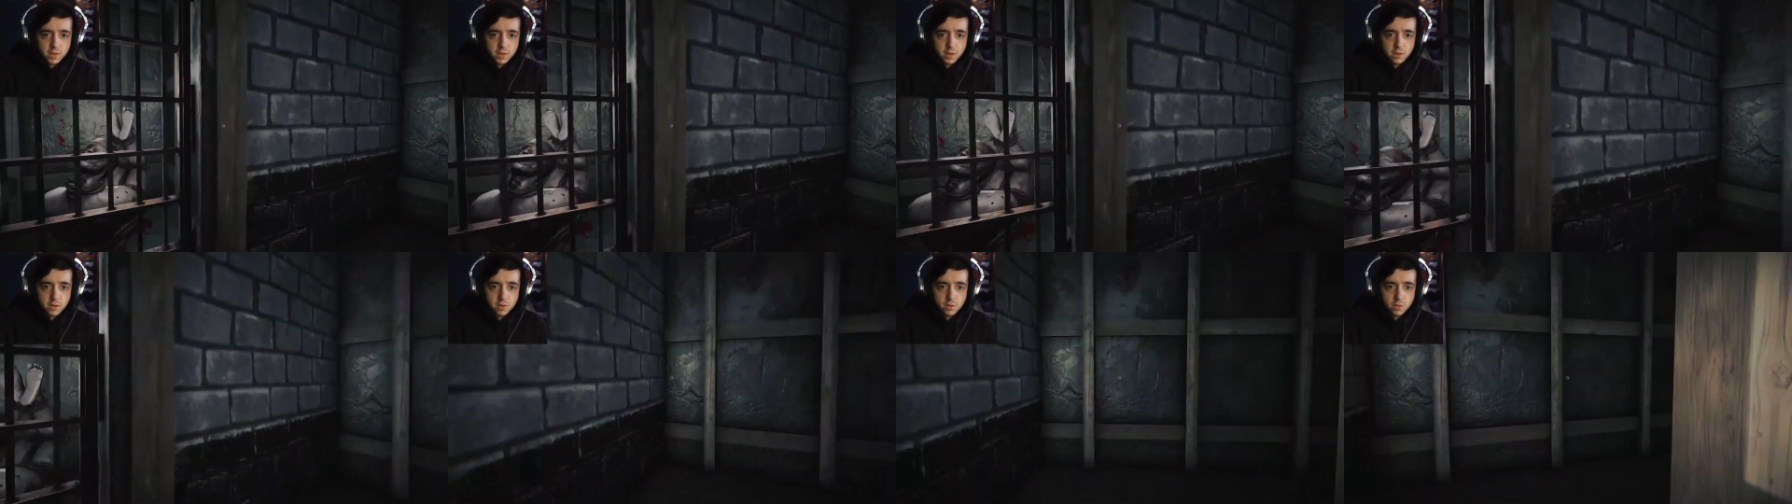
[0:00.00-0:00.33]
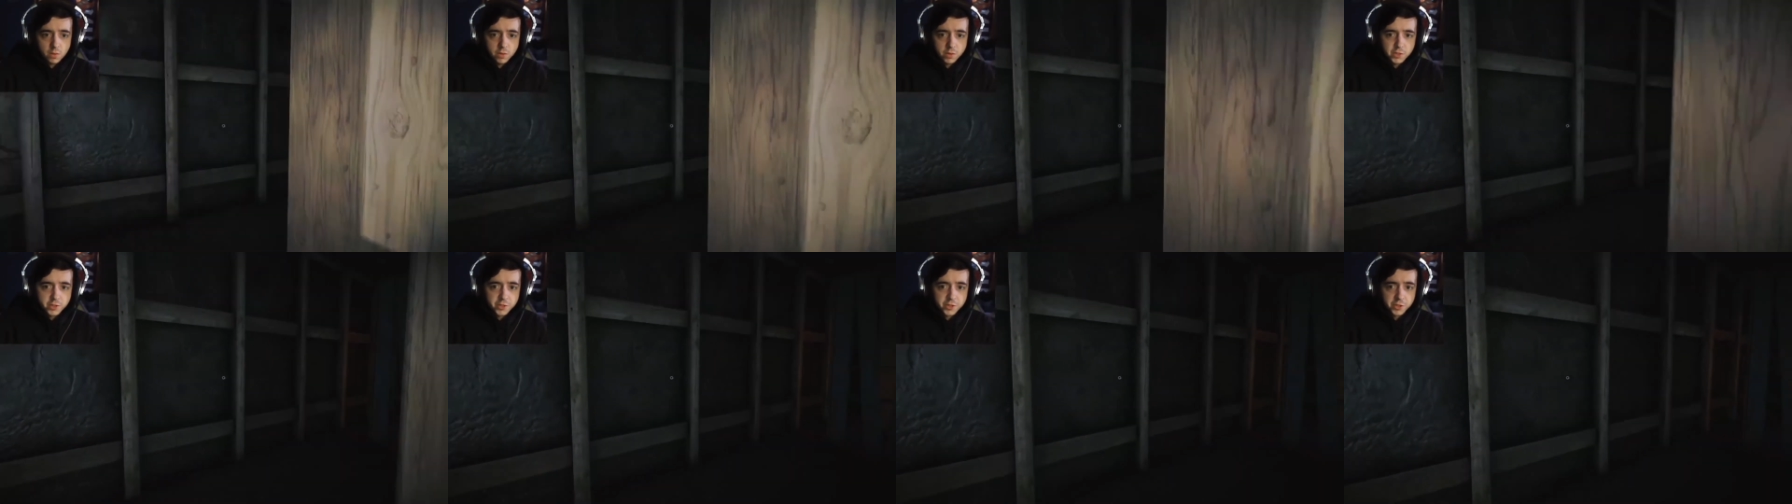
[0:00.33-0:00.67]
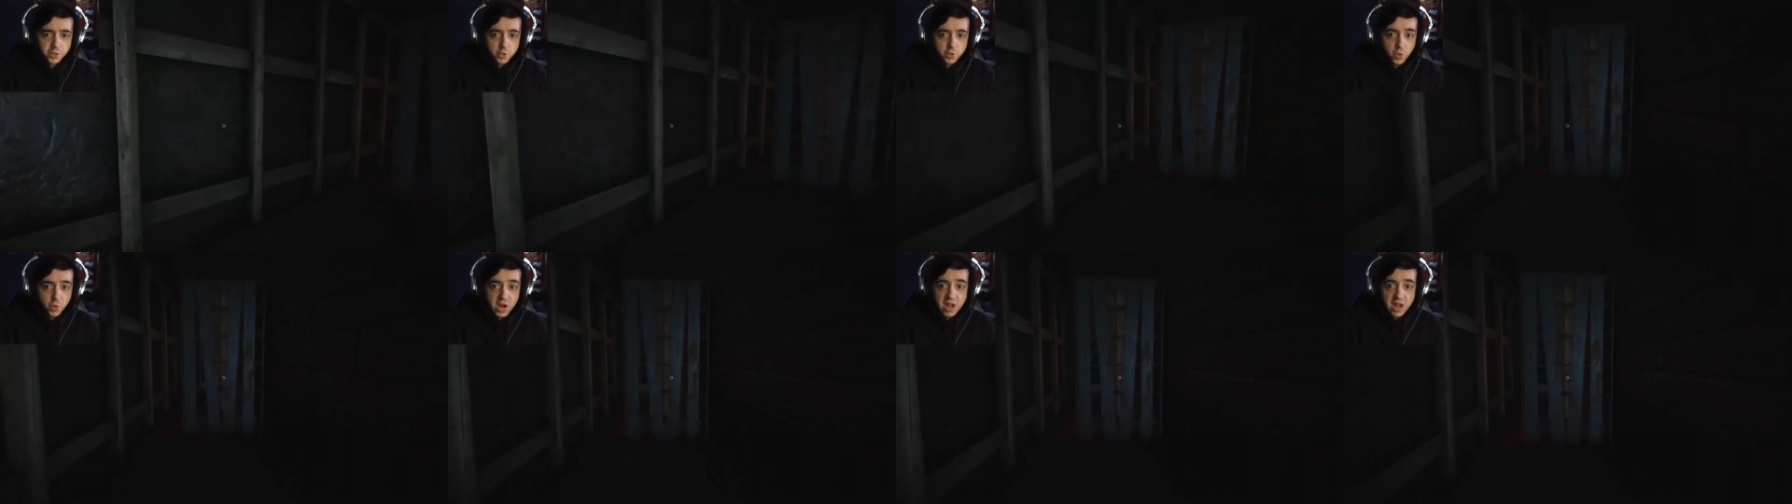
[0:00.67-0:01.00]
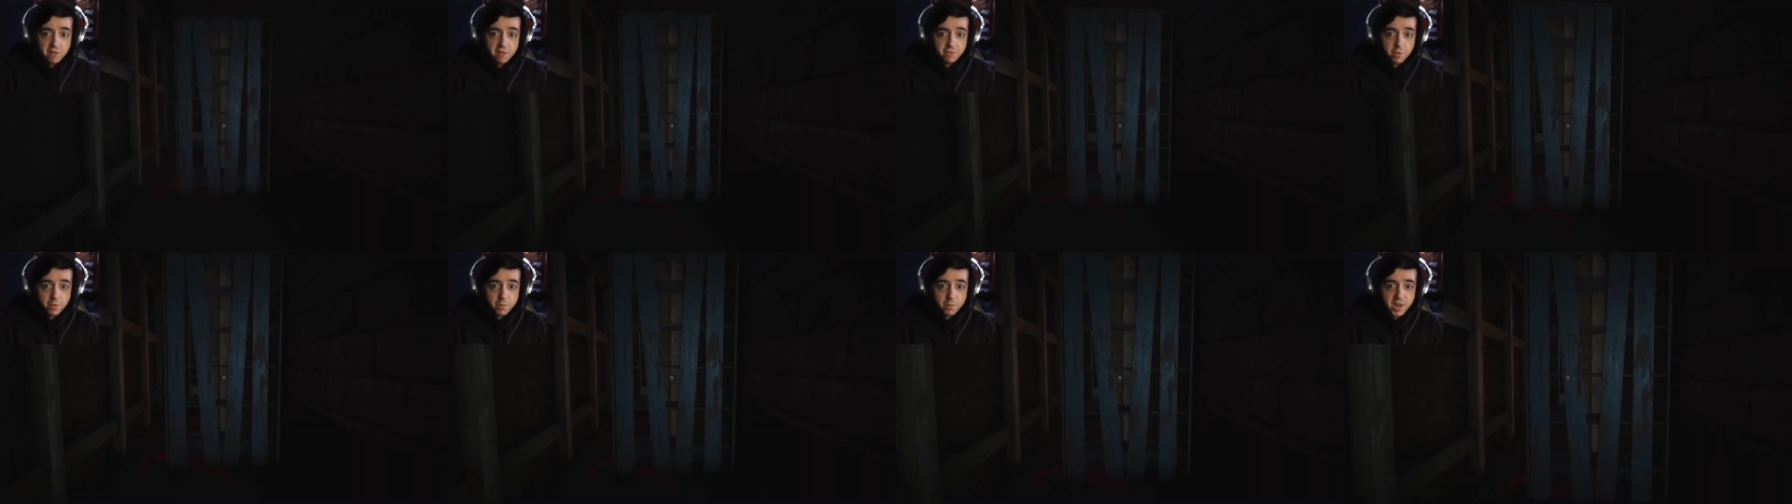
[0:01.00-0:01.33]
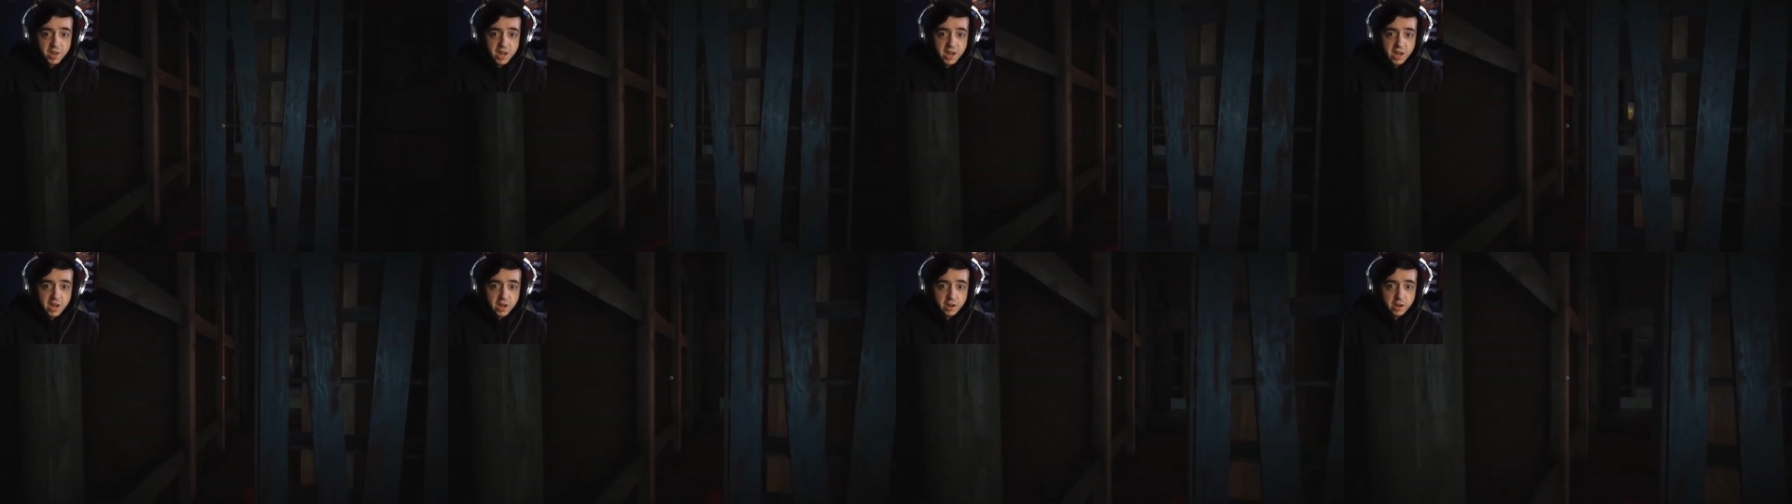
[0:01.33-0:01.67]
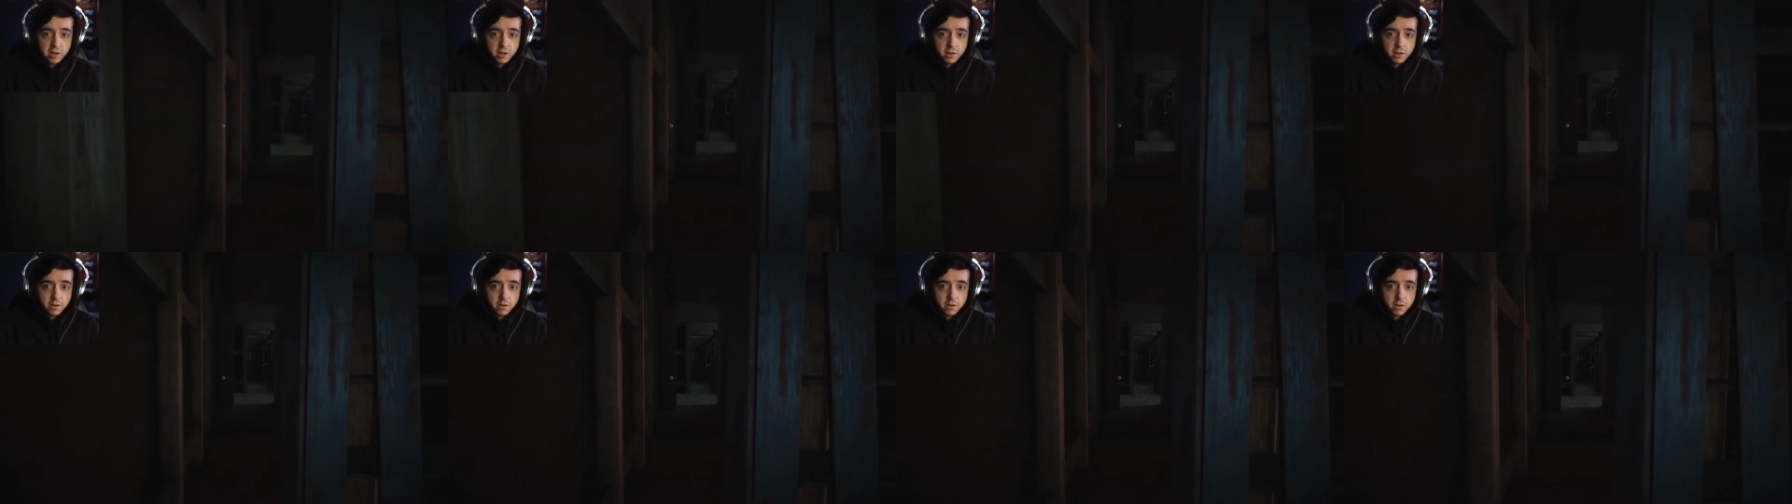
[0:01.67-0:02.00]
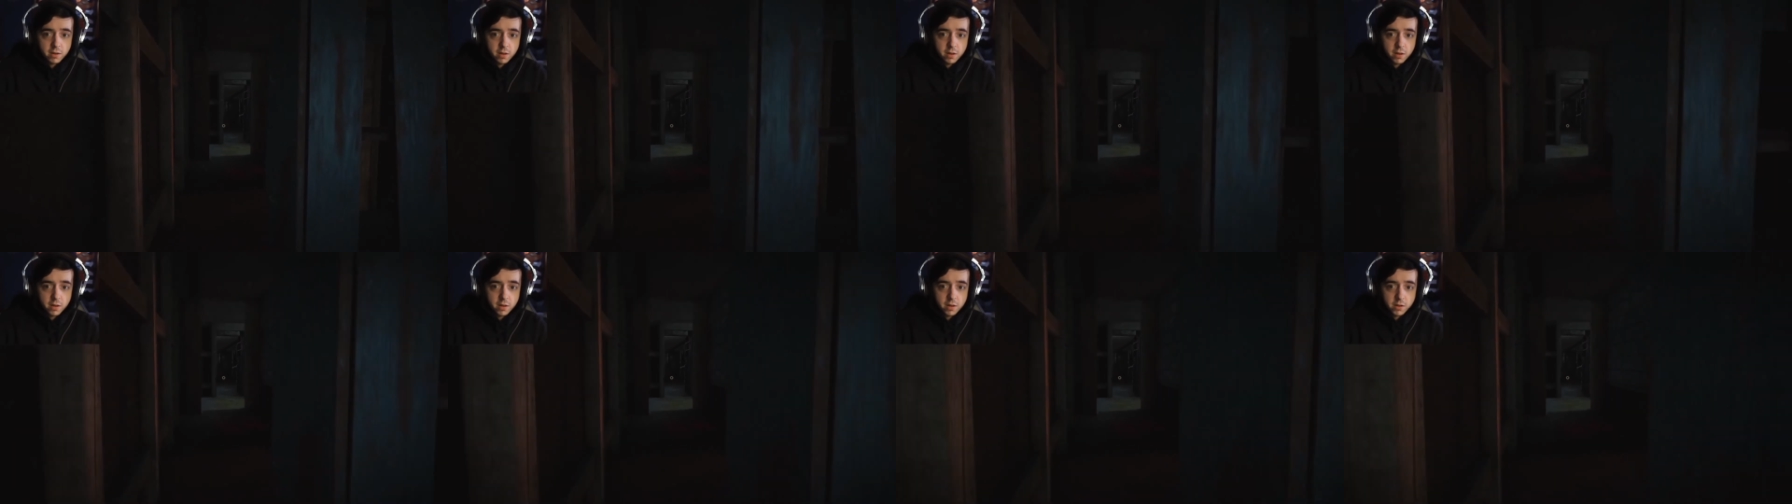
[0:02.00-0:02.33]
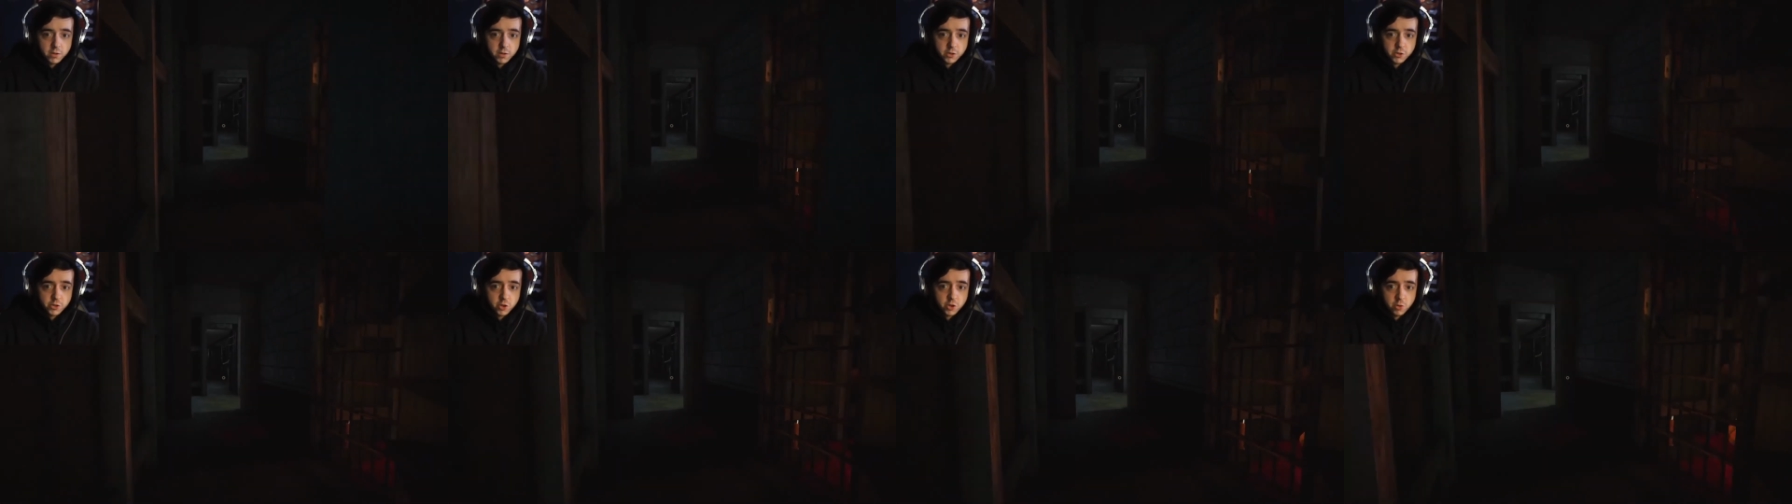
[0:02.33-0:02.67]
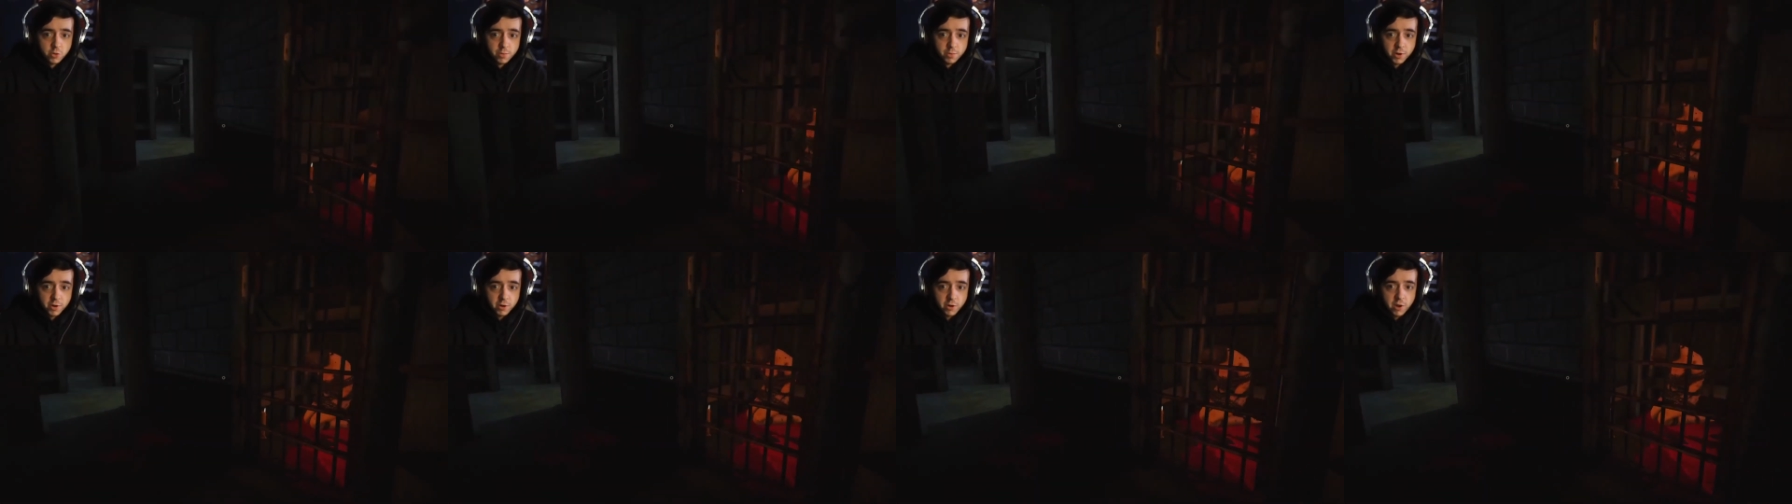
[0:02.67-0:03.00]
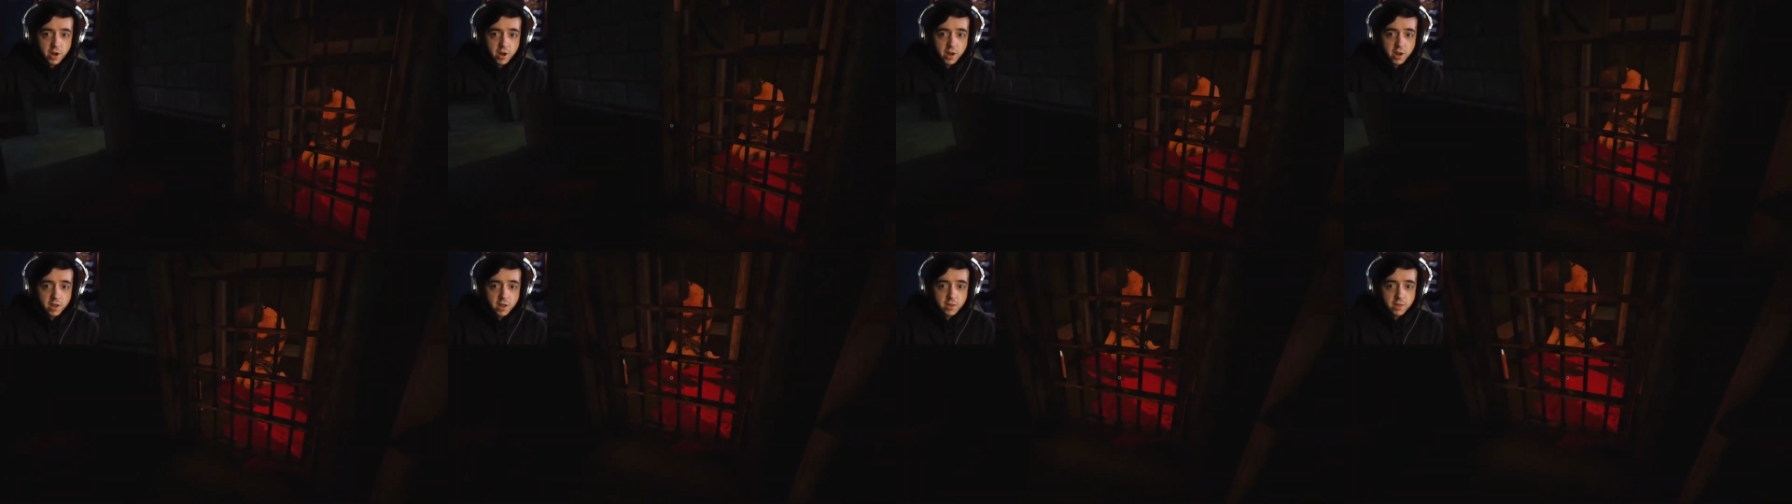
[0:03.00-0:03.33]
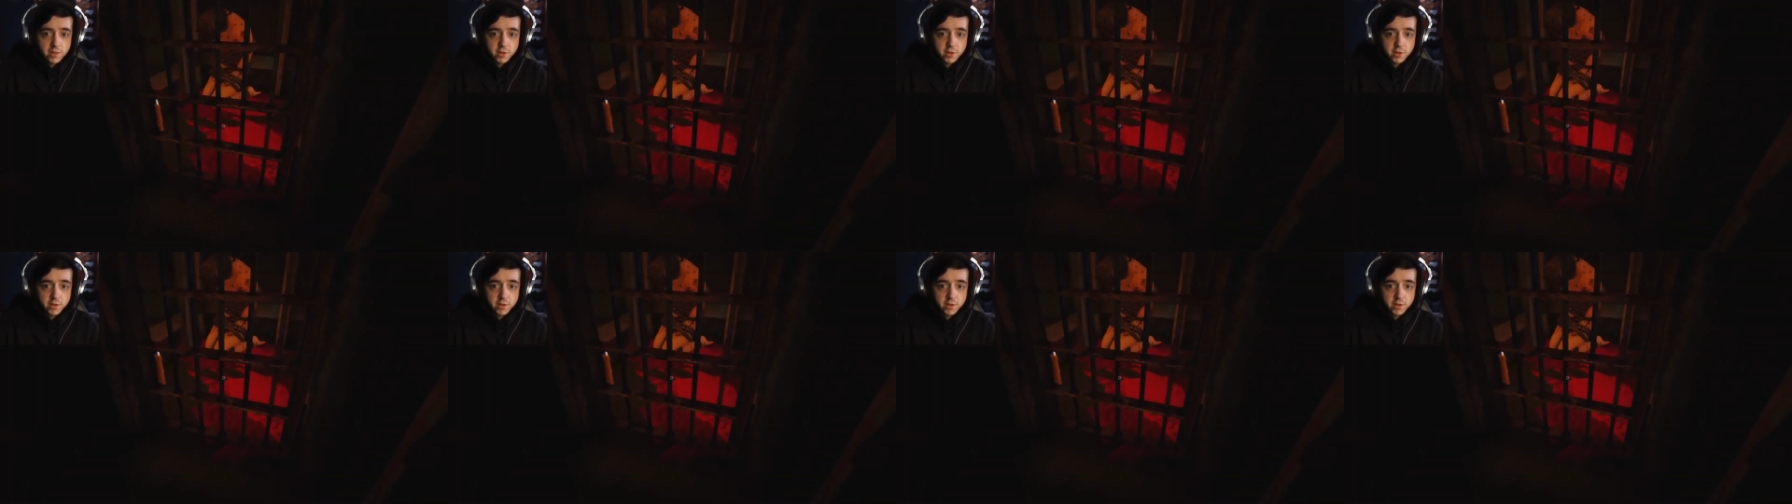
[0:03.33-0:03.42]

which is great for me. Super great.